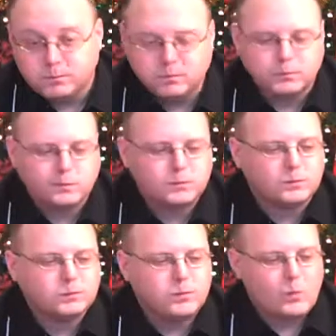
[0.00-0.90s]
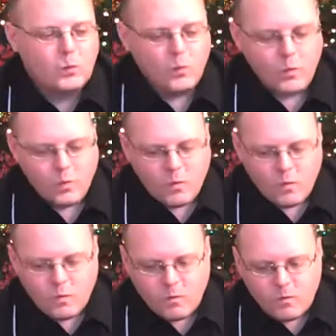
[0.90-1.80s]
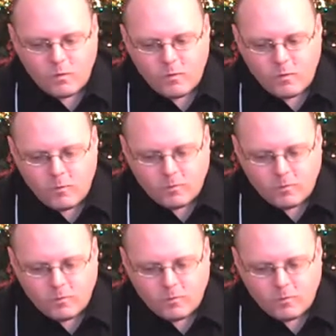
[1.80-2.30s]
Nothing is said.